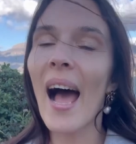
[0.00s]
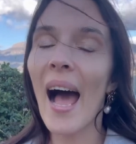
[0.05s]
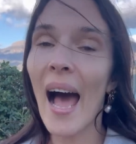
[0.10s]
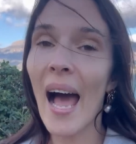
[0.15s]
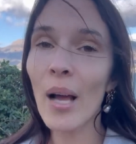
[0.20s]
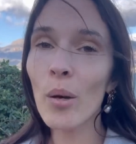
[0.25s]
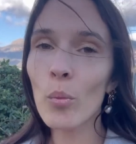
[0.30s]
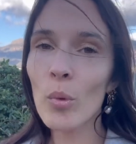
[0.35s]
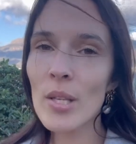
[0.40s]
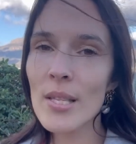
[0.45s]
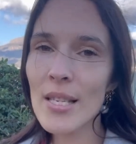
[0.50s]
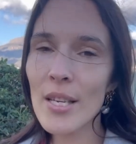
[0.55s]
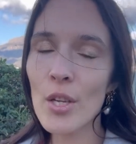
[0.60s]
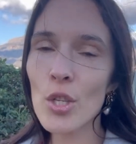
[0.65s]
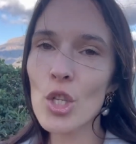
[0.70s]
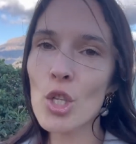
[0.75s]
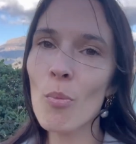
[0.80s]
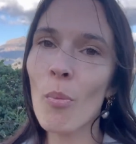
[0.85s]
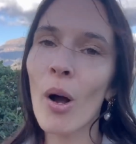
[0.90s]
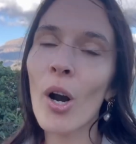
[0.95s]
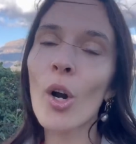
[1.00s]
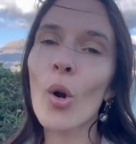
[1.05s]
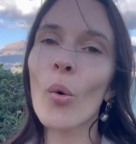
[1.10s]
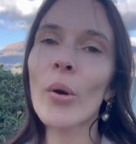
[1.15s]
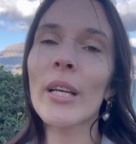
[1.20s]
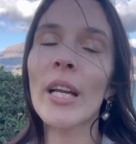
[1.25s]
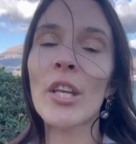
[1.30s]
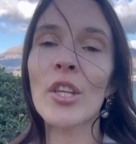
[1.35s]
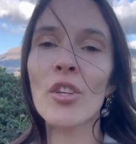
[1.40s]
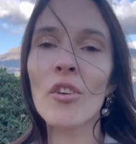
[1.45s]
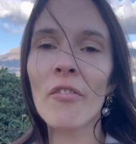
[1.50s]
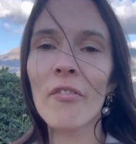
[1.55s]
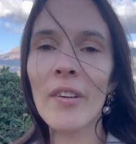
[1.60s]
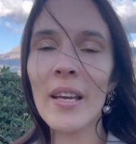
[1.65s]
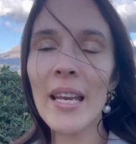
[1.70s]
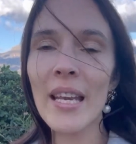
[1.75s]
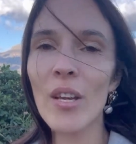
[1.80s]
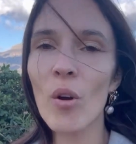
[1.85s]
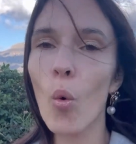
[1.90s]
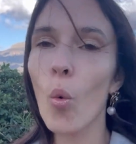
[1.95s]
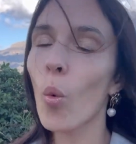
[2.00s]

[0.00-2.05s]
And we'll see you tomorrow in a new video